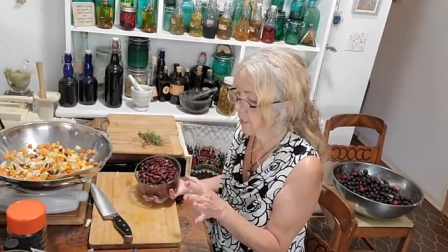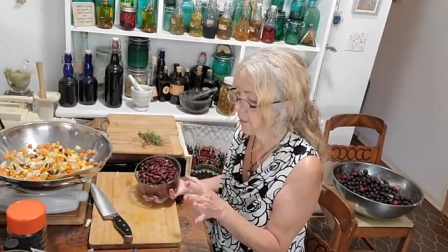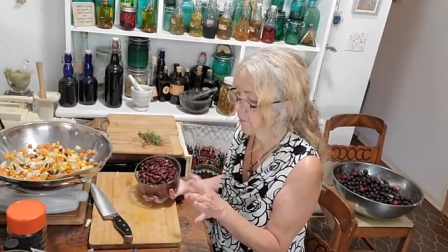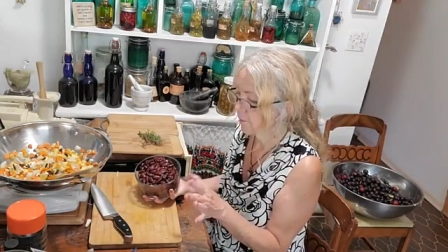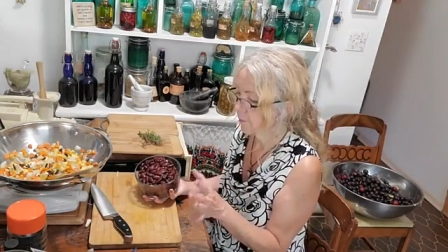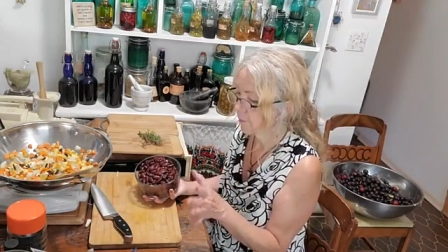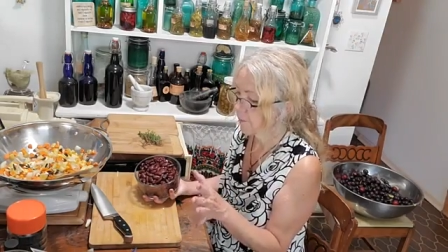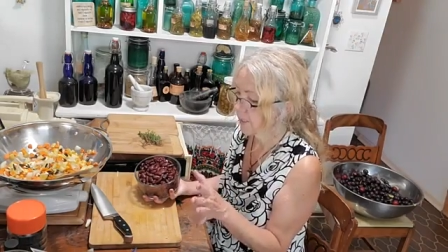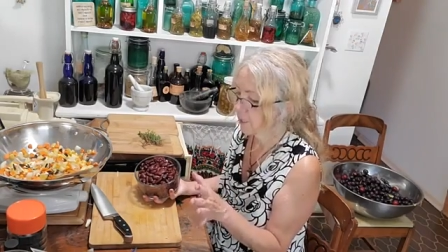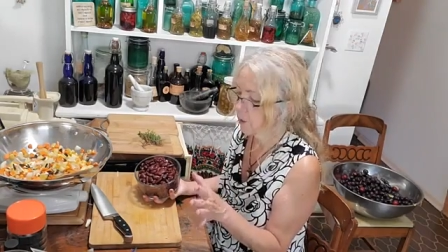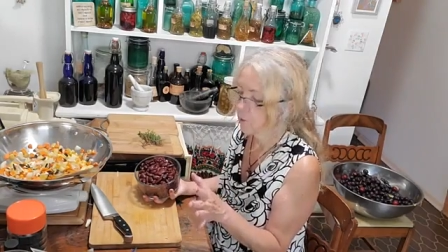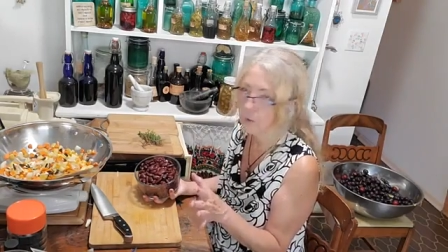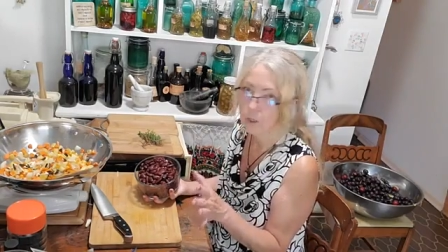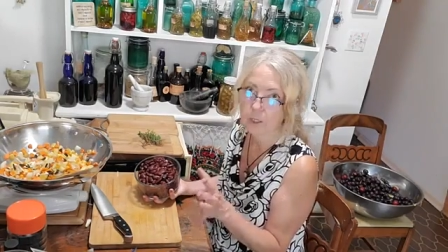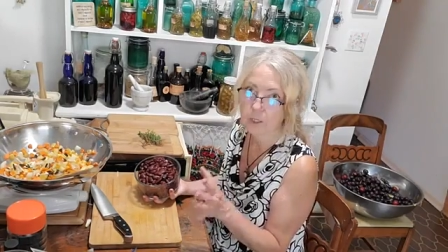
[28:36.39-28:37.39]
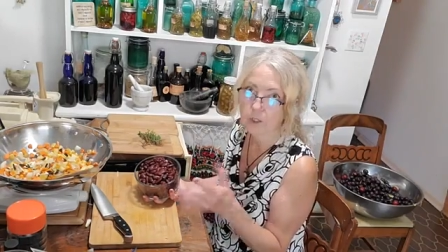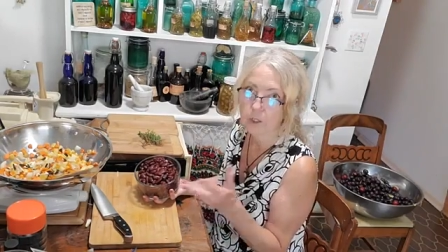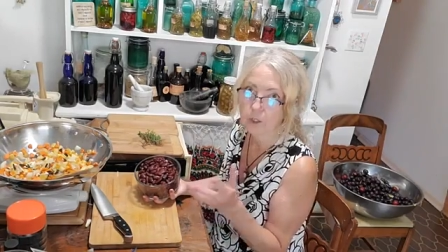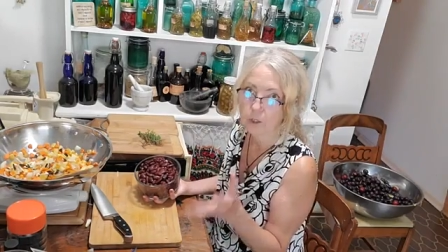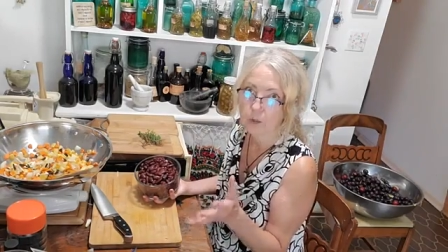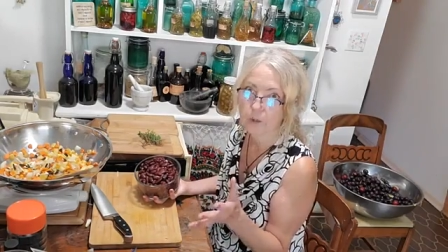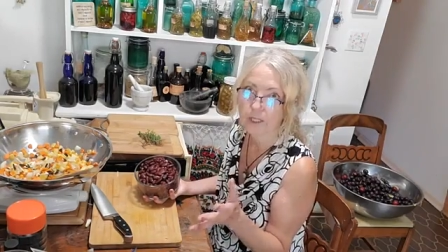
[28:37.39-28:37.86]
from being overcooked and
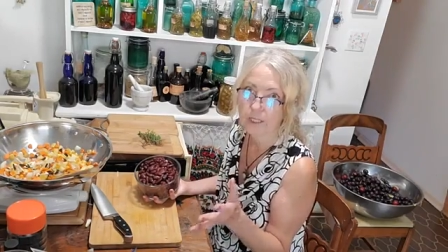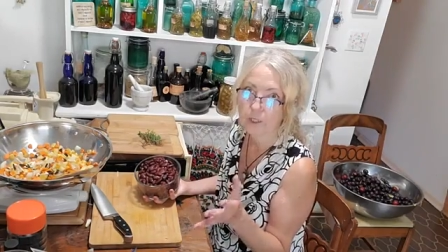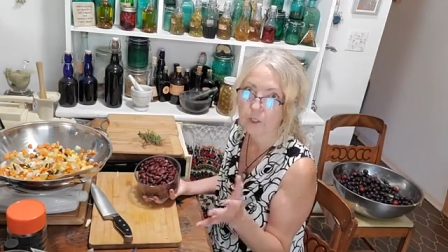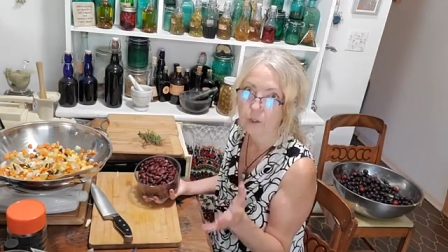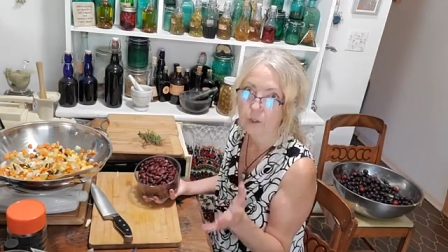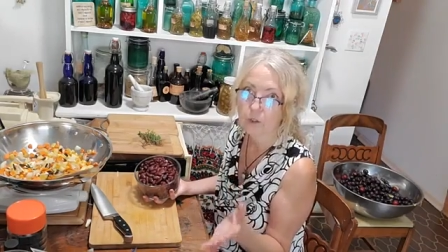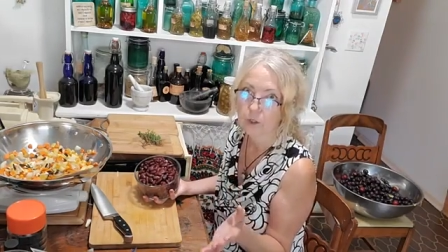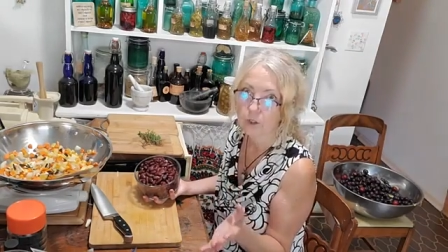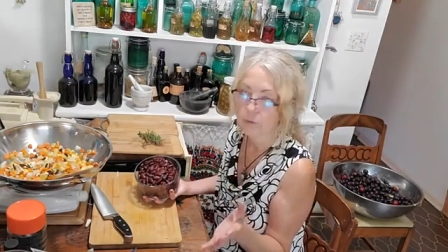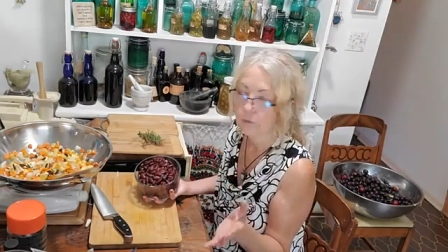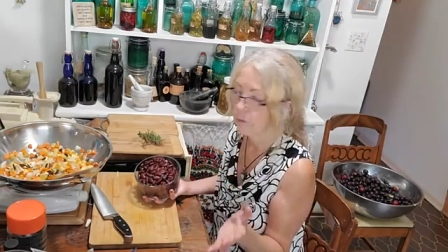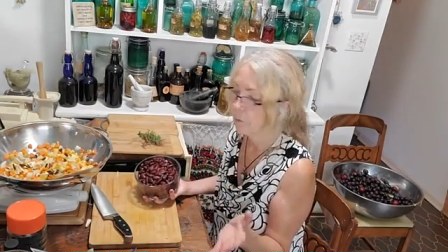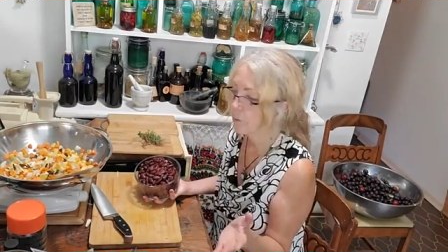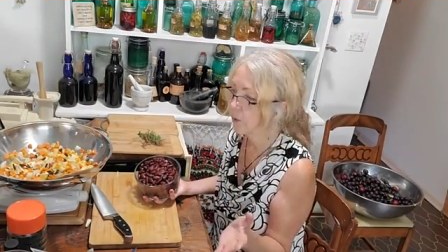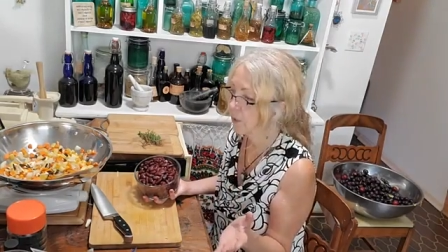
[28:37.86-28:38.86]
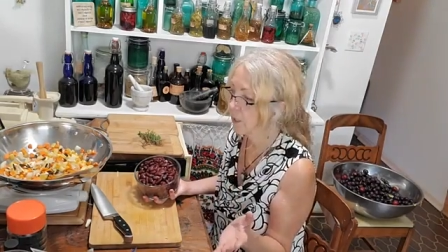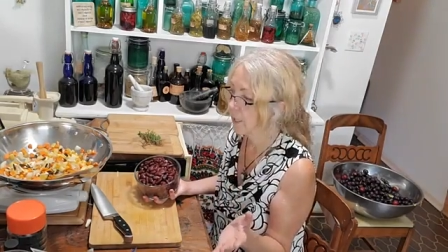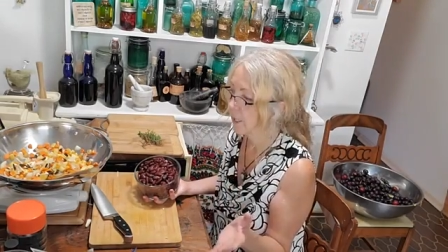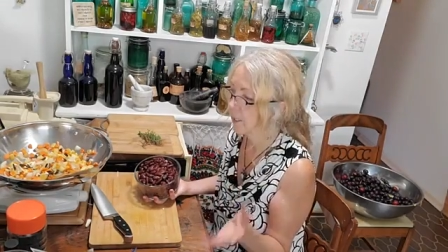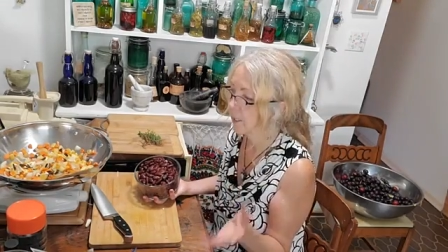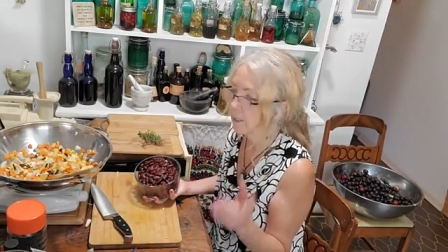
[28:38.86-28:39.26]
losing the nutrition from cooking.